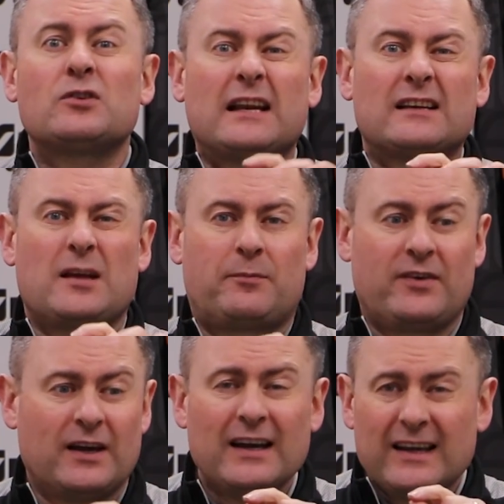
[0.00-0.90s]
Little tip
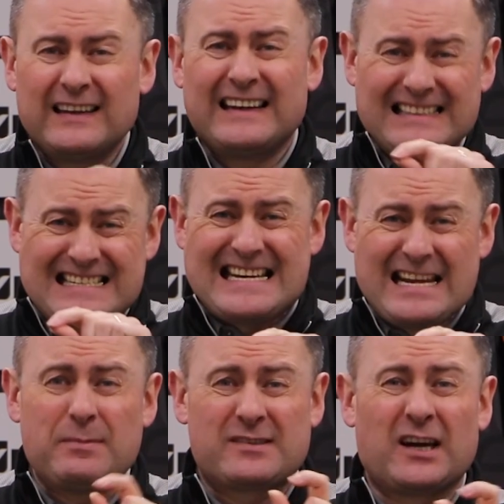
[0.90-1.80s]
for you, the little
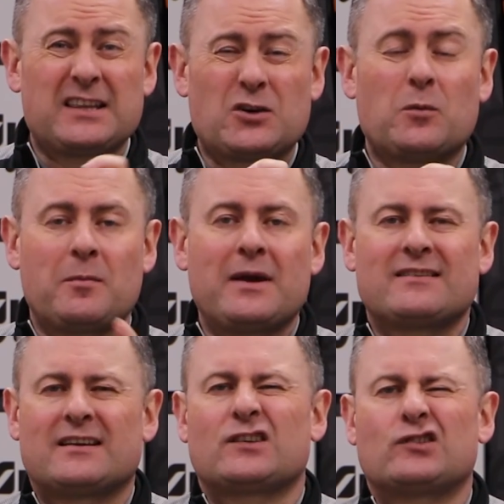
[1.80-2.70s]
D beside the number
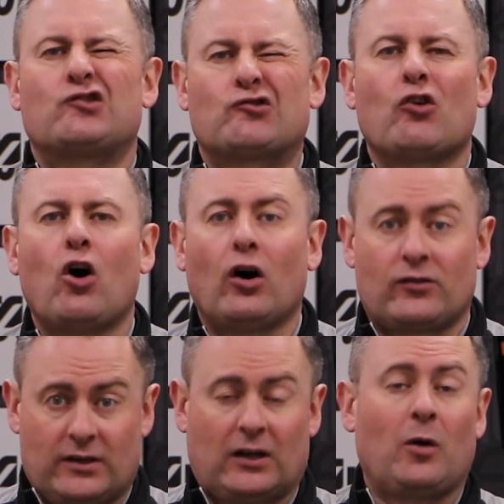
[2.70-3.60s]
means that it's draw,
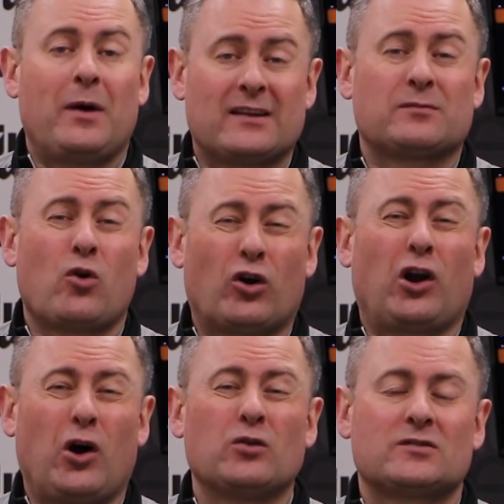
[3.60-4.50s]
so the club head is more
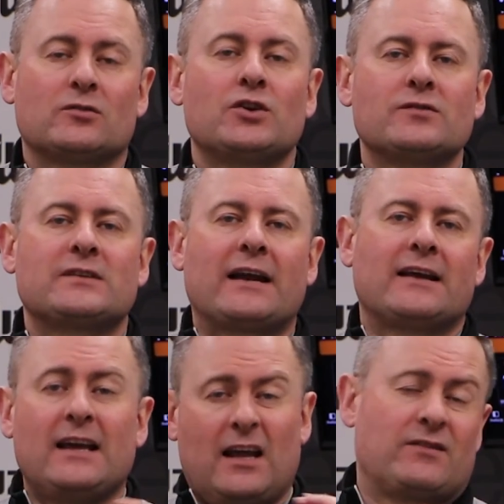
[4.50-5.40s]
closed, so use
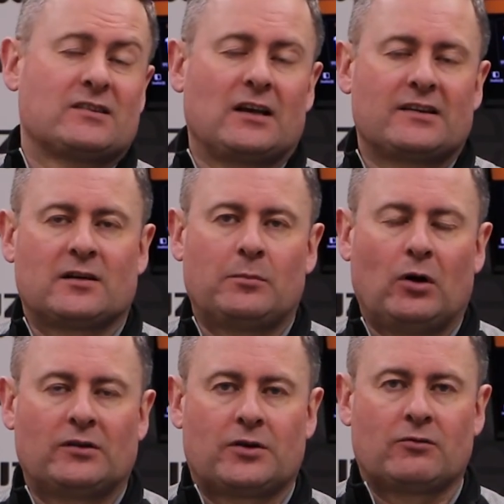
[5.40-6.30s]
that if you're slicing the
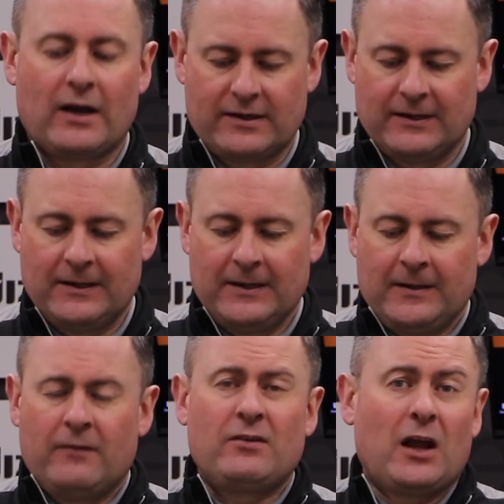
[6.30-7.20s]
ball to the right.
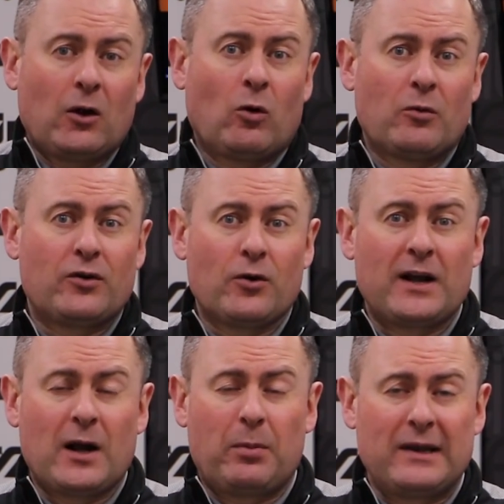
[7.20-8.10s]
If you like what we're
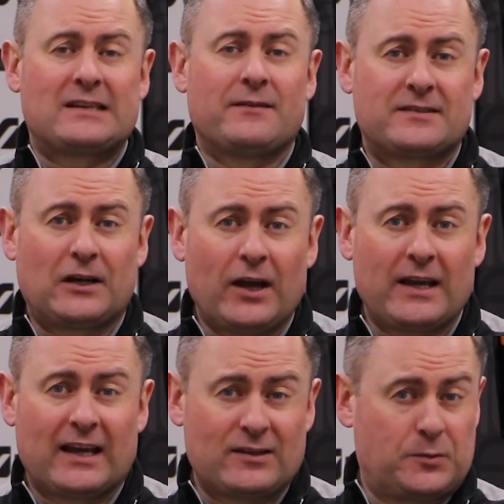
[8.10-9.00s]
doing here, please give us a
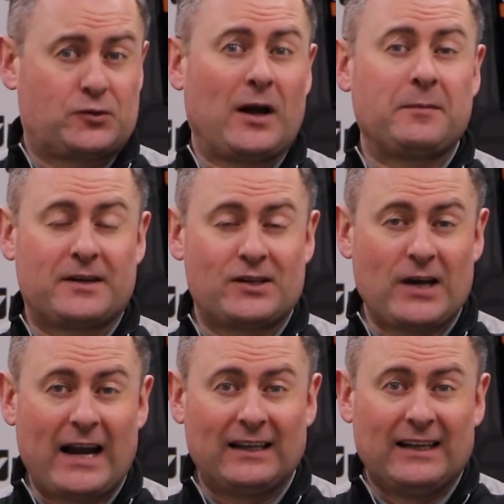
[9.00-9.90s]
like and subscribe to the
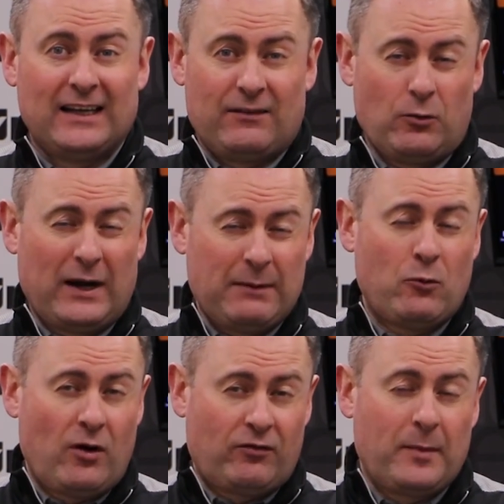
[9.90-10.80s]
channel. If you want to get
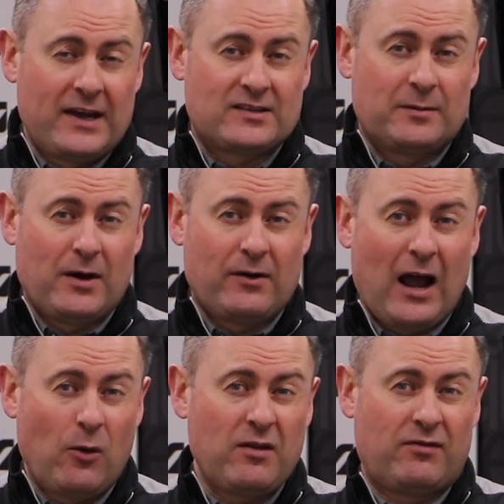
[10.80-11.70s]
more information about
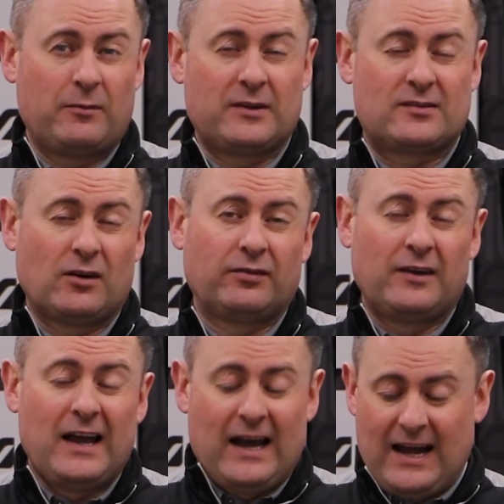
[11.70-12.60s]
how we fit with stuff
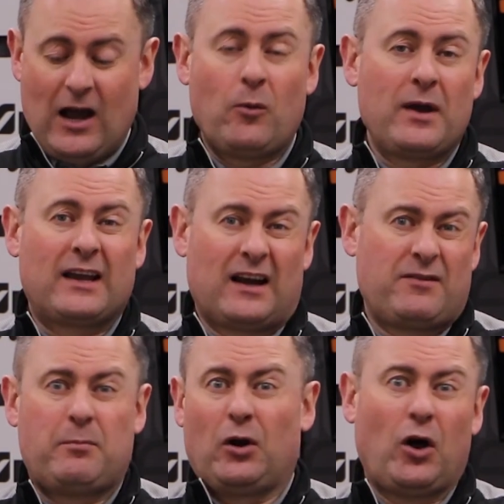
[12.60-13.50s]
and how we kind
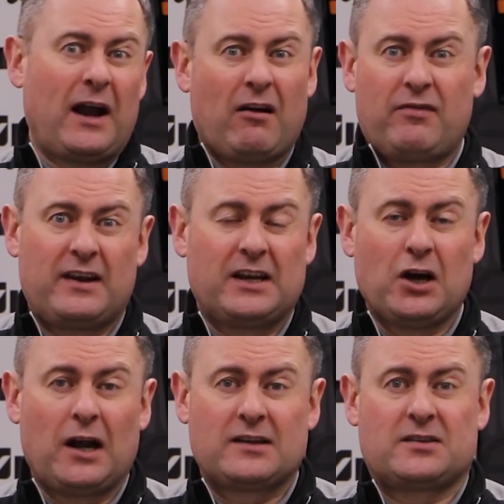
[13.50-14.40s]
of apply our fitting
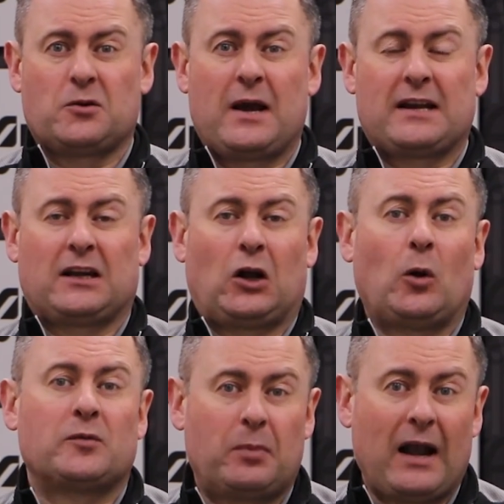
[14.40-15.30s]
knowledge to the way that the
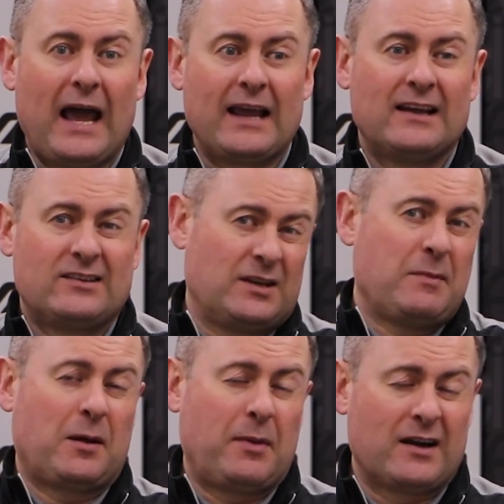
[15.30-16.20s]
clubs play, so you can
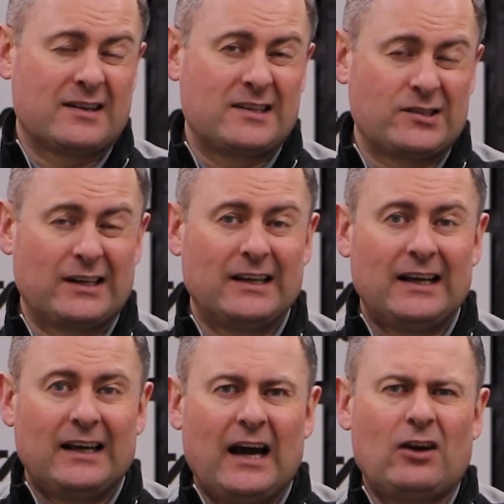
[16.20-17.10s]
make a better
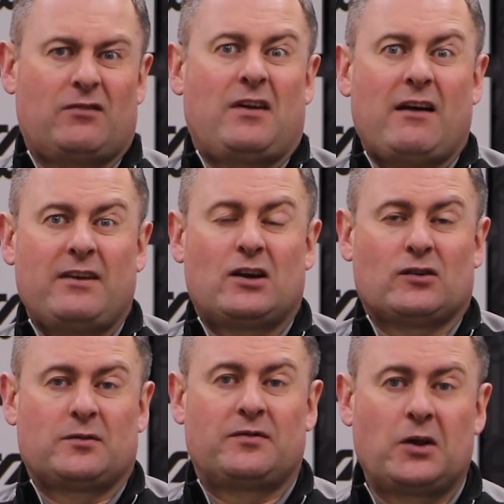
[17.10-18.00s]
decision. And look, if you have any
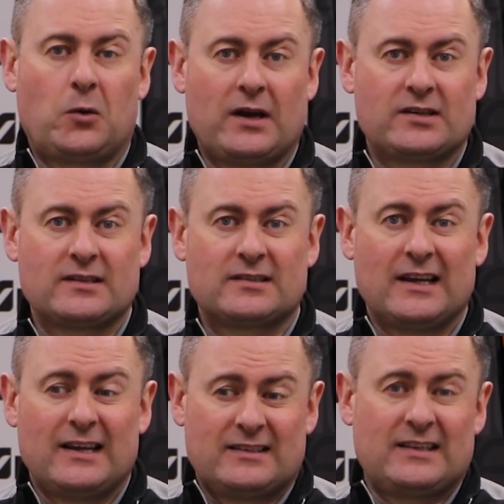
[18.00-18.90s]
custom fitting questions,
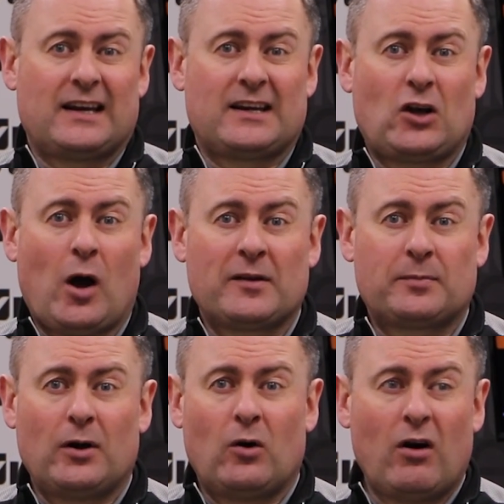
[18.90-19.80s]
stick it in the
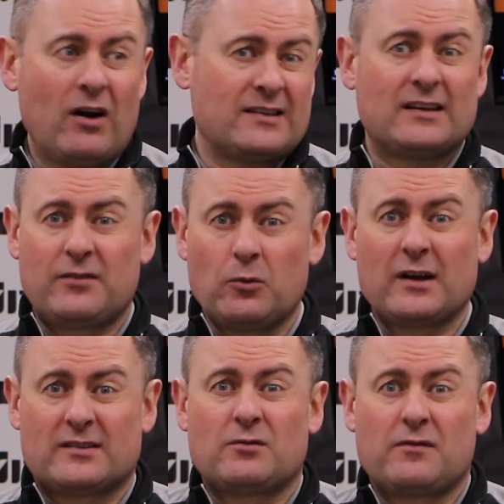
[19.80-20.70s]
comments below, or listen, if you
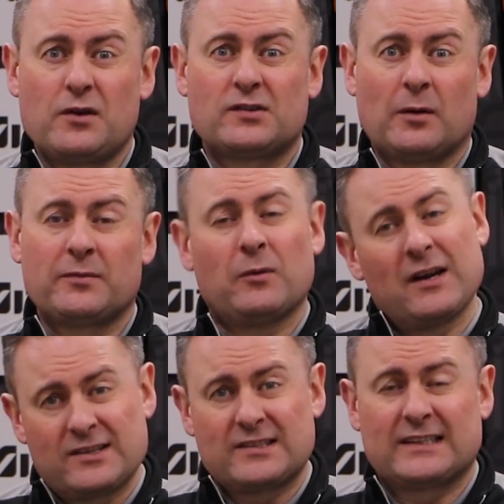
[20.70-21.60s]
want us to review something, why
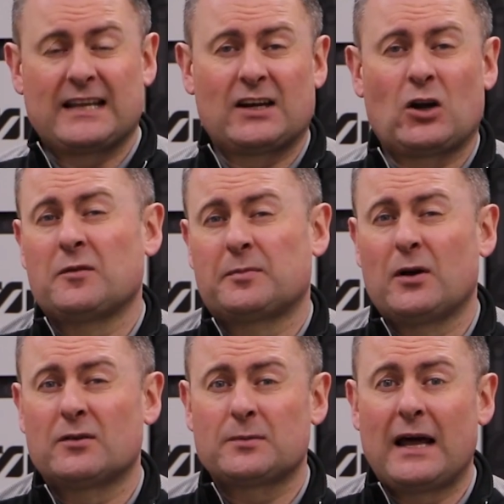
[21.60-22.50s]
don't you stick that in the comments
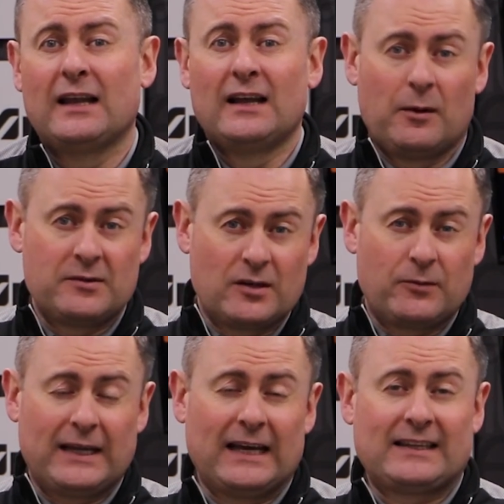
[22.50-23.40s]
below as well, and we'll see
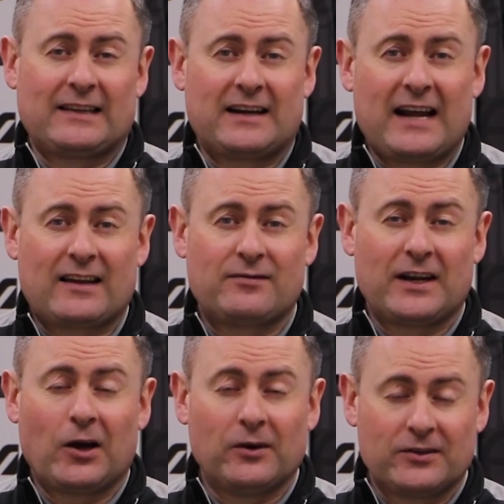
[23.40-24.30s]
if we can get that to the next
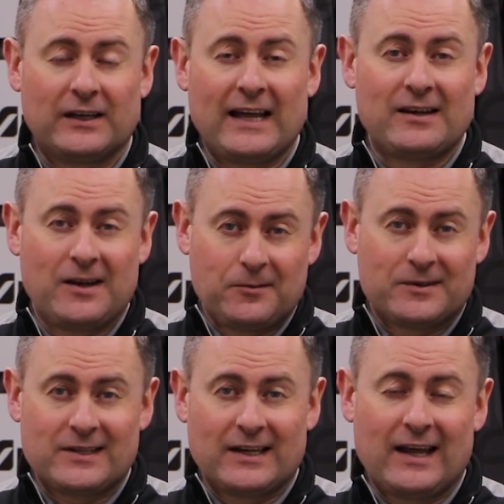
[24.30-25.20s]
video. Until then,
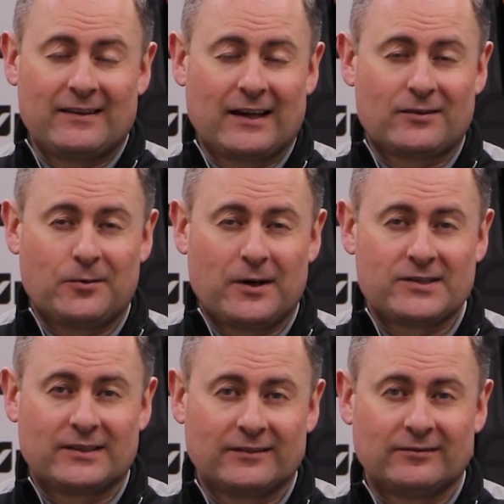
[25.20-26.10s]
we'll see you then. Thanks for watching.